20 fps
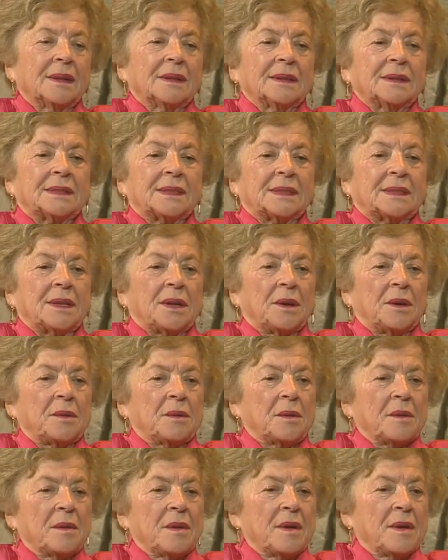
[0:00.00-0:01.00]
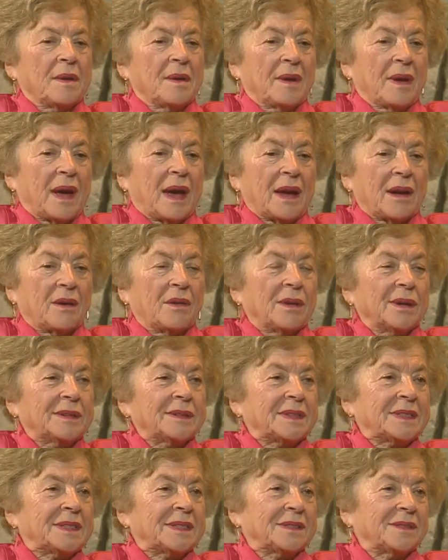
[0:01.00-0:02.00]
So I
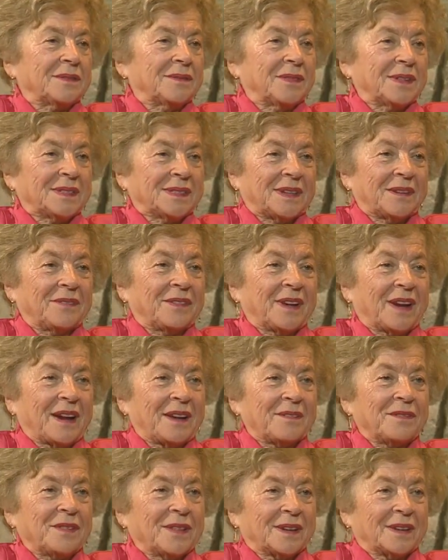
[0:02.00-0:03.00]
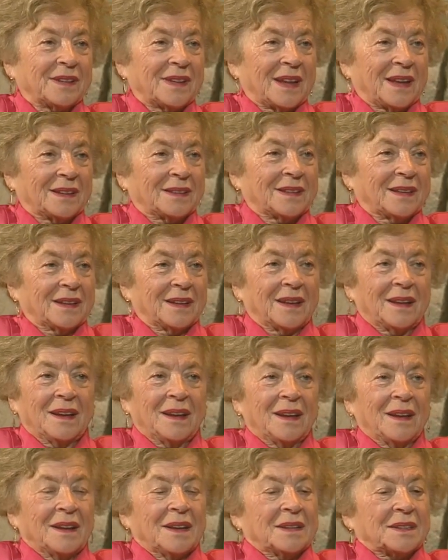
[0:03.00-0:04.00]
always was afraid for that.
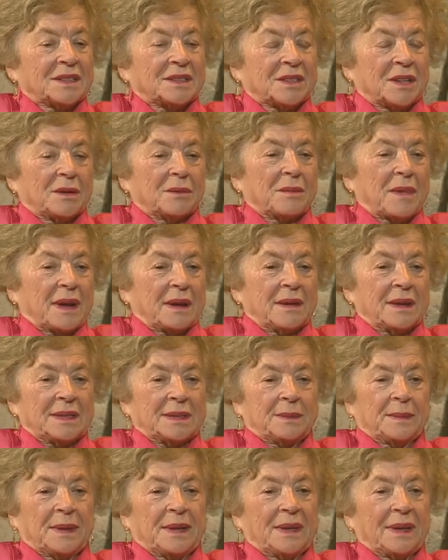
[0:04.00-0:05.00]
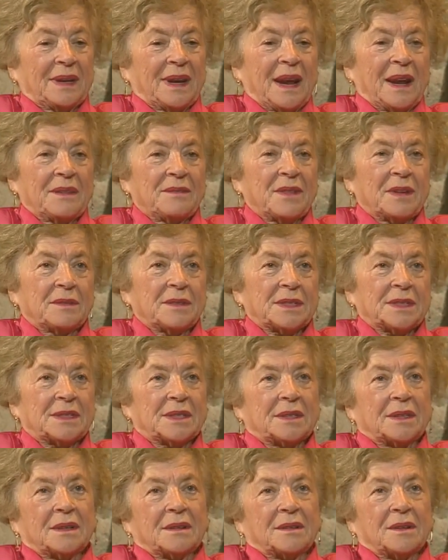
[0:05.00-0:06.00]
So my husband and I, we
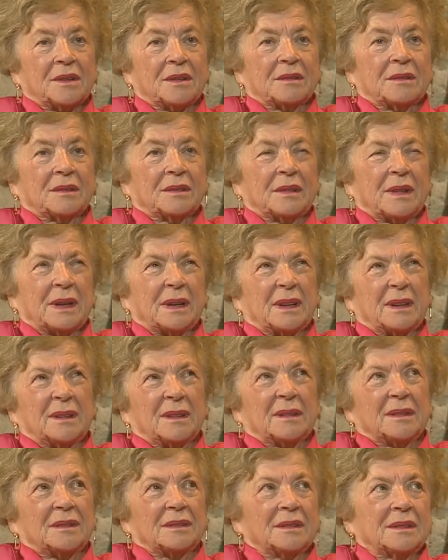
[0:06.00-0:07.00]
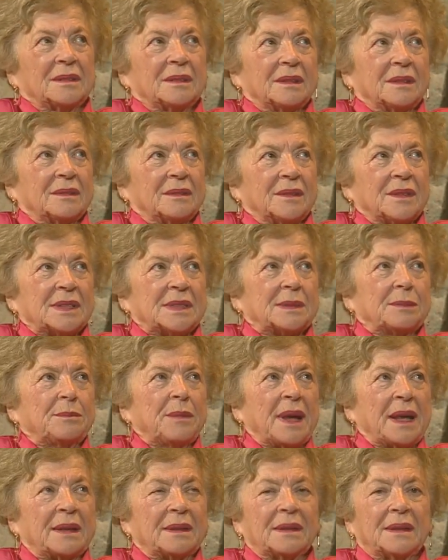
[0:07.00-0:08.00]
was... When It was
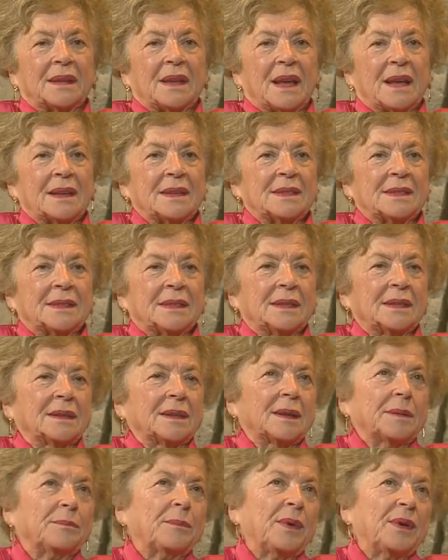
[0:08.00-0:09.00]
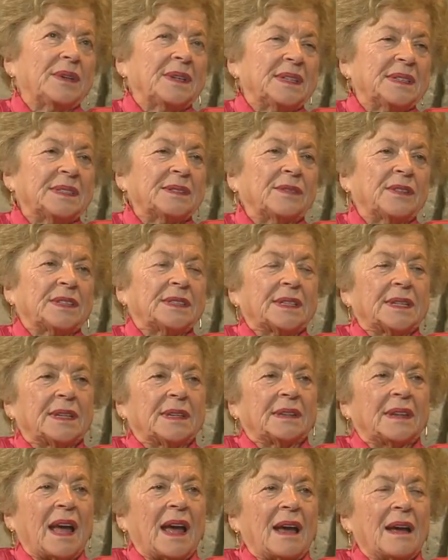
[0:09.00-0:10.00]
bad days, and the police was
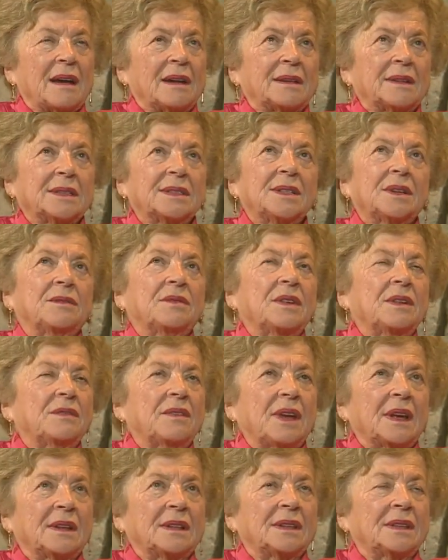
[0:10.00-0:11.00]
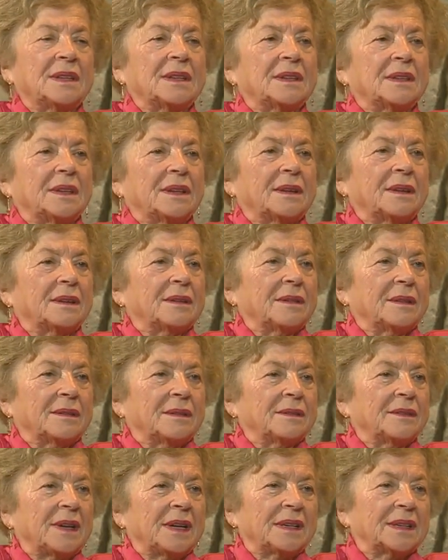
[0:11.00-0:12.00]
in town, so we went in the
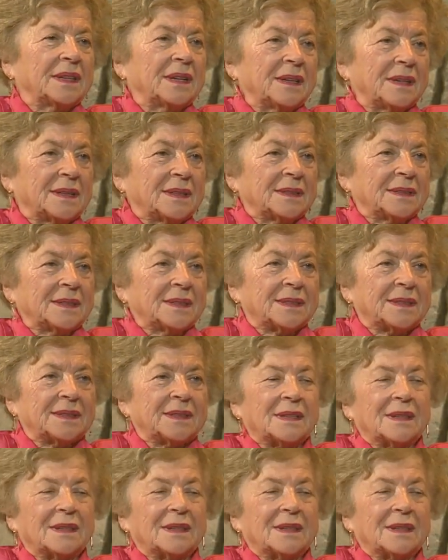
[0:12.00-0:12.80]
wilderness